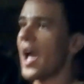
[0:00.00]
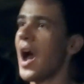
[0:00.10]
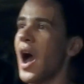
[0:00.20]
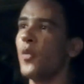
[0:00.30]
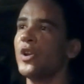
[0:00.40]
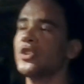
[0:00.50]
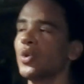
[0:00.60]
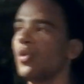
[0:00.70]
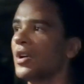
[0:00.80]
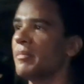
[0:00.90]
I want to
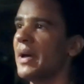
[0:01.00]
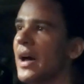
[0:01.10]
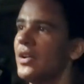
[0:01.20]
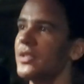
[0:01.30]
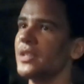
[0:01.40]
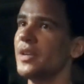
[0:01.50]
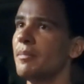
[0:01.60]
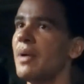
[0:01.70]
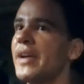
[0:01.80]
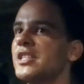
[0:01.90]
talk about
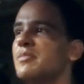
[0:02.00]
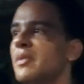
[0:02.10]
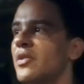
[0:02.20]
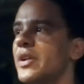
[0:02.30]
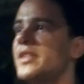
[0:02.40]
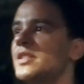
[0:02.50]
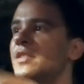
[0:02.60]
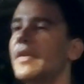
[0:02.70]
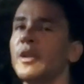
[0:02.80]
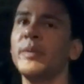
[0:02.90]
my experience
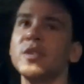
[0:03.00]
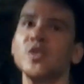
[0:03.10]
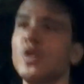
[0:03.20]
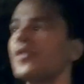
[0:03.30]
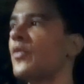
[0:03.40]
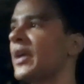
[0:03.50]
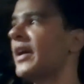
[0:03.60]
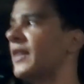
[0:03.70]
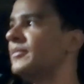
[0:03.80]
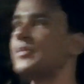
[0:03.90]
developing
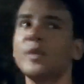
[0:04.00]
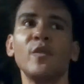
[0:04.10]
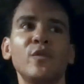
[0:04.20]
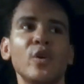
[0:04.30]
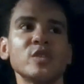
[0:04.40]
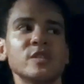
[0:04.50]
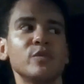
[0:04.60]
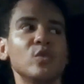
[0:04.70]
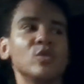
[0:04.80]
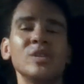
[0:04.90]
software, first of
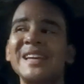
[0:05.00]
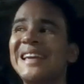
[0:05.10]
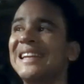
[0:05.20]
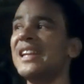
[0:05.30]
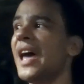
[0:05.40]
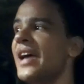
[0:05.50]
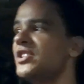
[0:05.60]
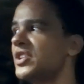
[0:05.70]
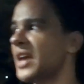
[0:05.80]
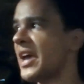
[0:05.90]
all, in an
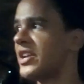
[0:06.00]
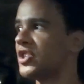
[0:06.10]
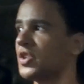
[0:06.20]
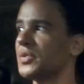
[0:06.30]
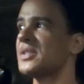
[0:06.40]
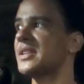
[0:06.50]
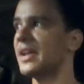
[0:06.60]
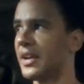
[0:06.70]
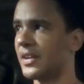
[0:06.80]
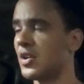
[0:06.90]
educational
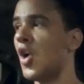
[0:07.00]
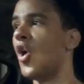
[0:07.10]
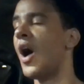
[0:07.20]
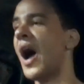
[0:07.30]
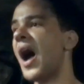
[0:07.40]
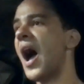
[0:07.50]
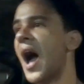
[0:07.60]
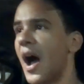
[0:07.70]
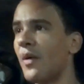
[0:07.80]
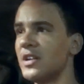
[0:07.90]
setting.
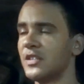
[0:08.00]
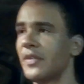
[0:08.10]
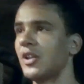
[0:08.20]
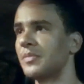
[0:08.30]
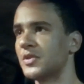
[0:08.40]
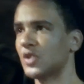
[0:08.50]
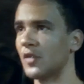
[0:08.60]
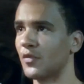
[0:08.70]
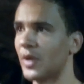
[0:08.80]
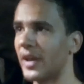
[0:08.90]
How I developed
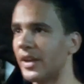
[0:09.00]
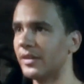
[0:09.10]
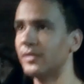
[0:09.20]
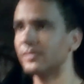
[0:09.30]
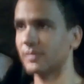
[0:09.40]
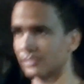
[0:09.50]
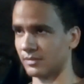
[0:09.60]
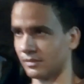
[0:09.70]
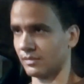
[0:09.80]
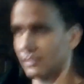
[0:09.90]
software,
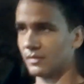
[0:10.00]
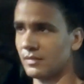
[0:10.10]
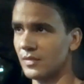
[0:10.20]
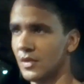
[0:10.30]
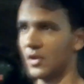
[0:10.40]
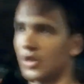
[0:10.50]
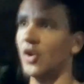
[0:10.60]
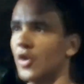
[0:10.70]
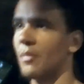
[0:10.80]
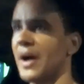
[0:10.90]
you
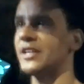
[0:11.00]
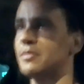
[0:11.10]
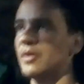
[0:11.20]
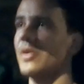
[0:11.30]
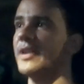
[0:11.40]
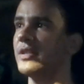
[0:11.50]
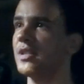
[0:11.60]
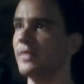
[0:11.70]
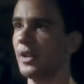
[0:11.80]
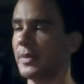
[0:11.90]
know, my experience
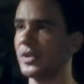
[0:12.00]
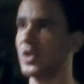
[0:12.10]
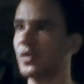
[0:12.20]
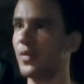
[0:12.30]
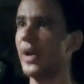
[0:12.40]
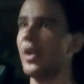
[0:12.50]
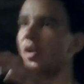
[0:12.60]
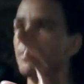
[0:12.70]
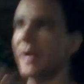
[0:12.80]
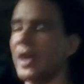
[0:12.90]
developing software
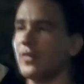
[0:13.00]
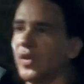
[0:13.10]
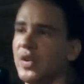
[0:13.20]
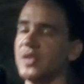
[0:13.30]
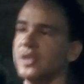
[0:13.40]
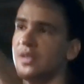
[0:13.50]
on Mac versus